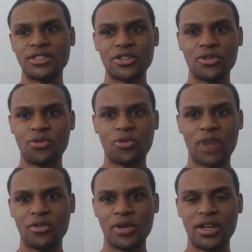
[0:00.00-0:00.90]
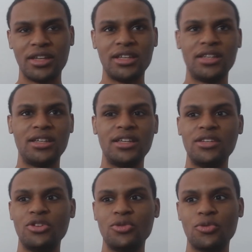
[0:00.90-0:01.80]
So right away, he
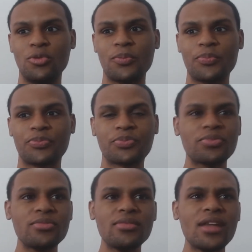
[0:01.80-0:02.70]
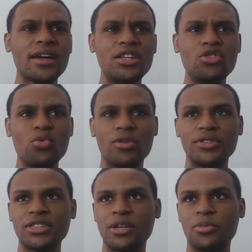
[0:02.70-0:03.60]
knew what
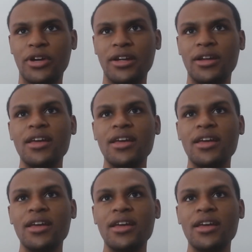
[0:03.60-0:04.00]
was up, right?